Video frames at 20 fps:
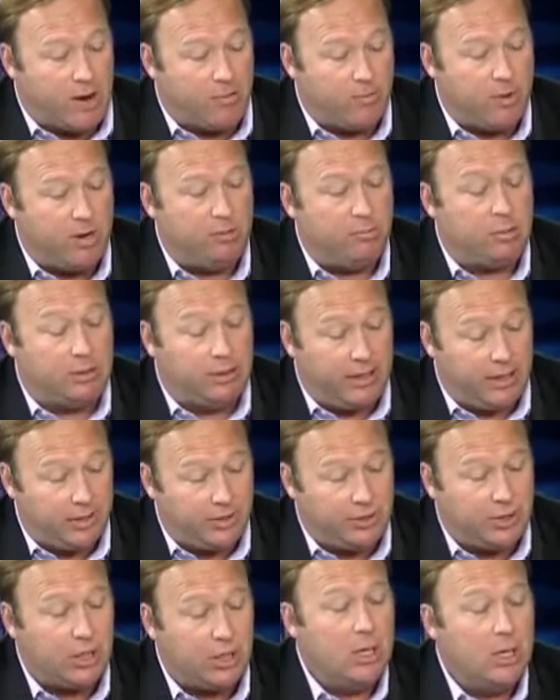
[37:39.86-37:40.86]
government of
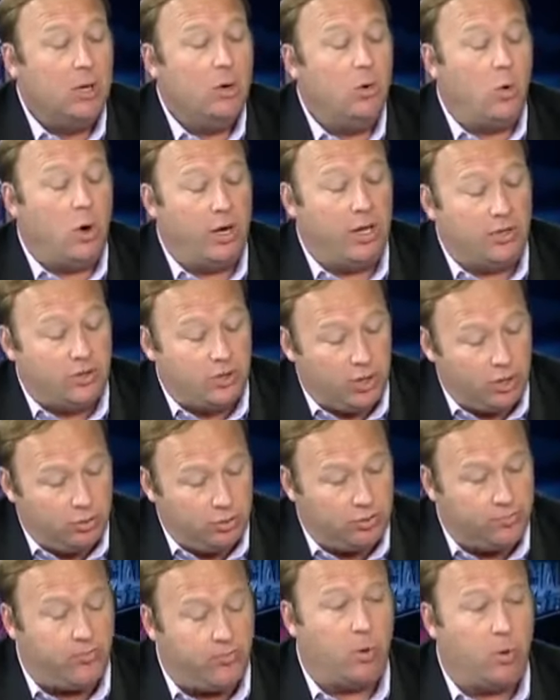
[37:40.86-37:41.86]
Belize, what it's
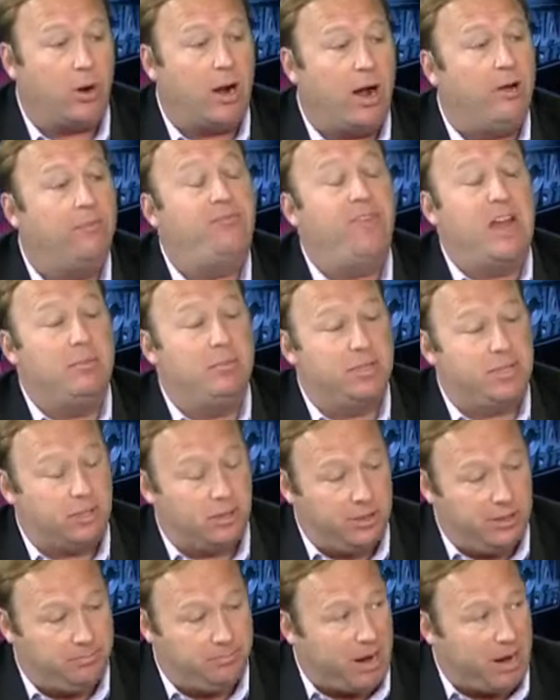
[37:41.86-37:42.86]
used for, how
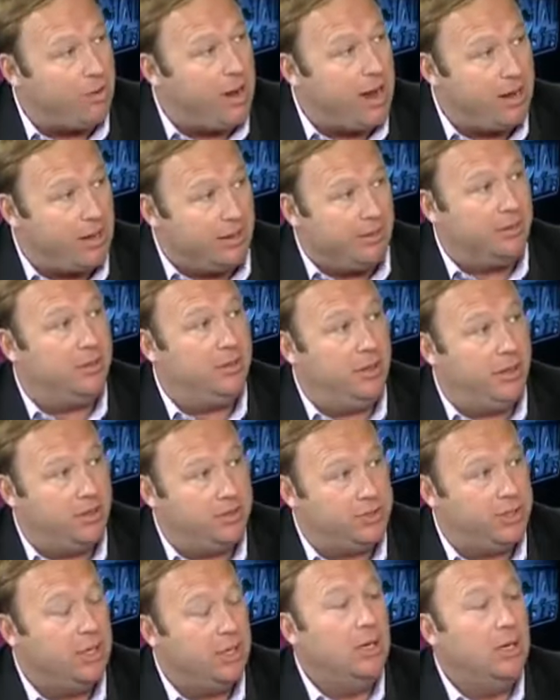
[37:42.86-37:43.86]
famously piratical it
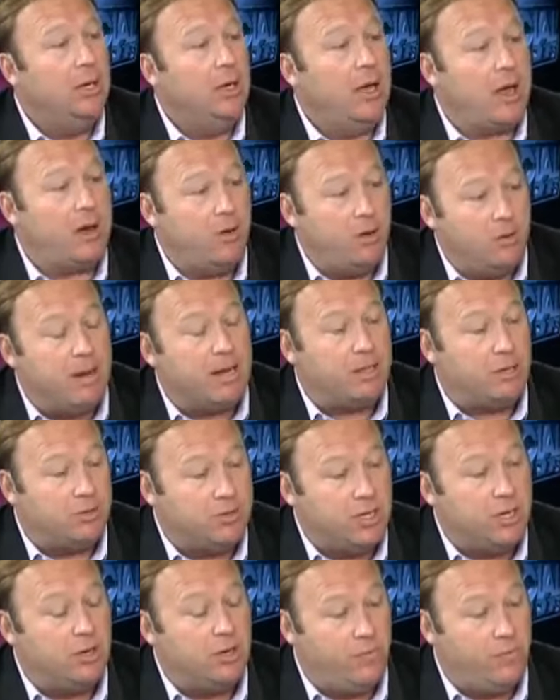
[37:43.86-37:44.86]
is. I don't know about
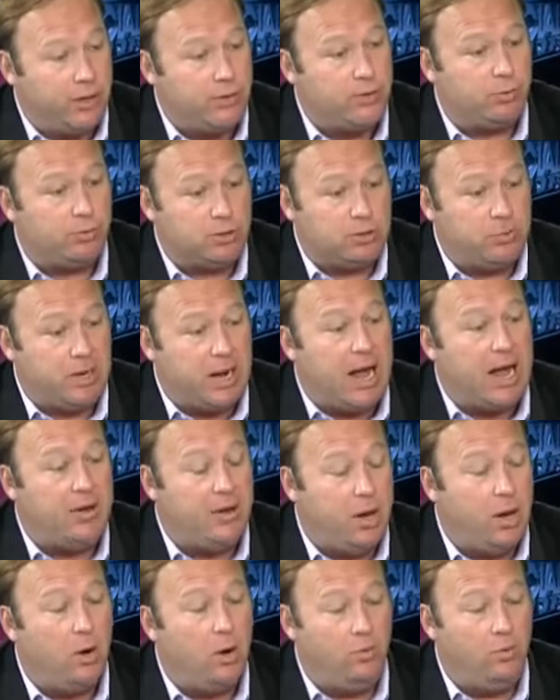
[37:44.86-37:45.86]
those individuals, but I
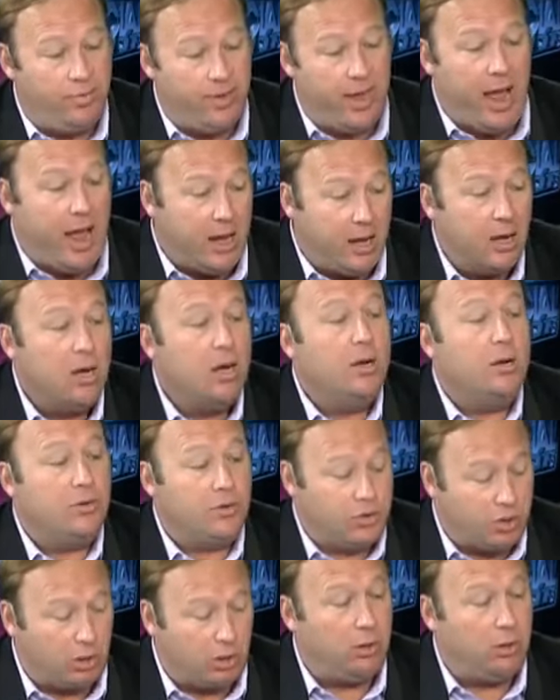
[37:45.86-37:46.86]
know that
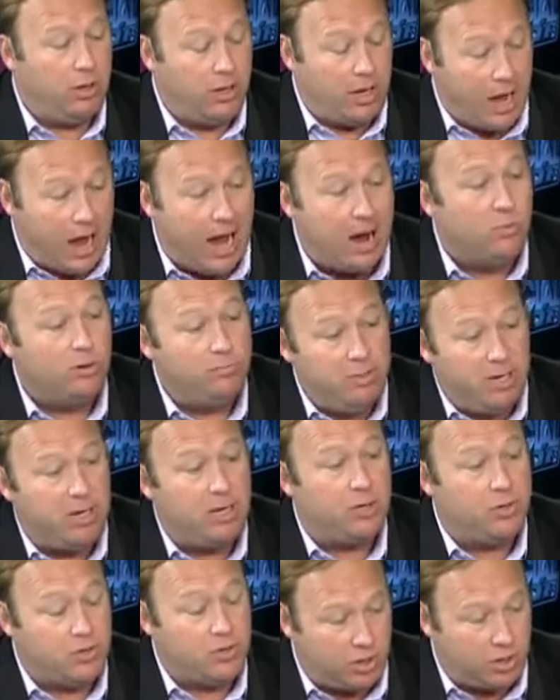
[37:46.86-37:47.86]
certainly I would be
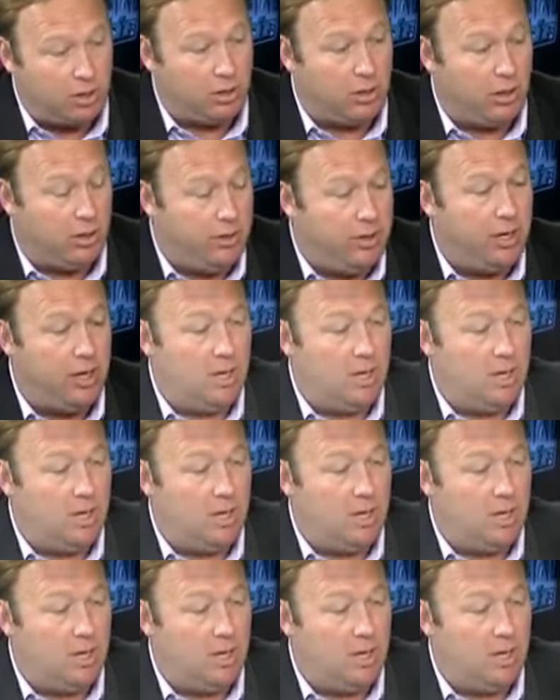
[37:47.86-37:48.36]
concerned